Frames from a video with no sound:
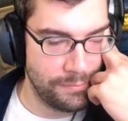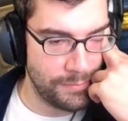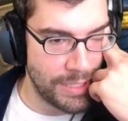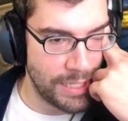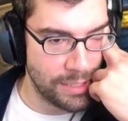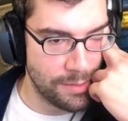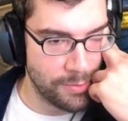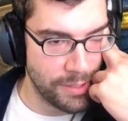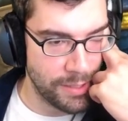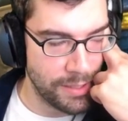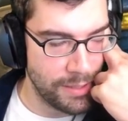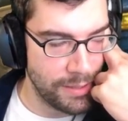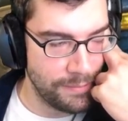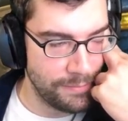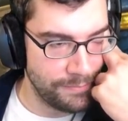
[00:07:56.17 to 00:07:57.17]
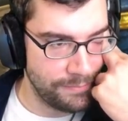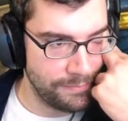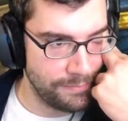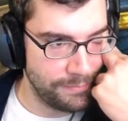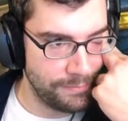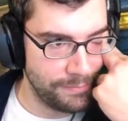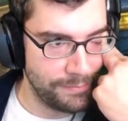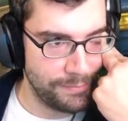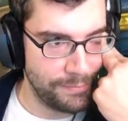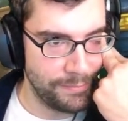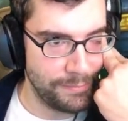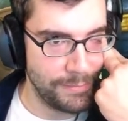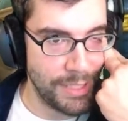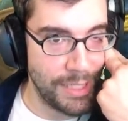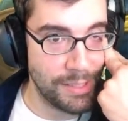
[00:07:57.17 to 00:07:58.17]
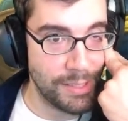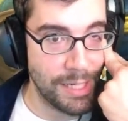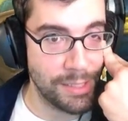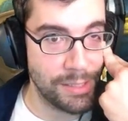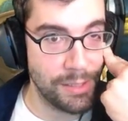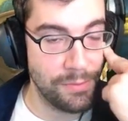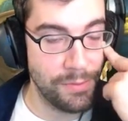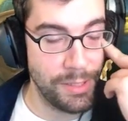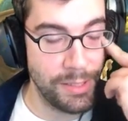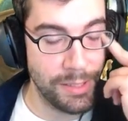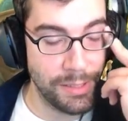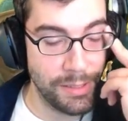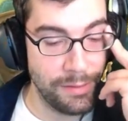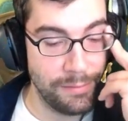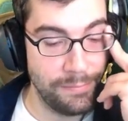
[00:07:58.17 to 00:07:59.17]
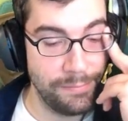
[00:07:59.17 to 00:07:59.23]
That's pretty good. That's actually really good.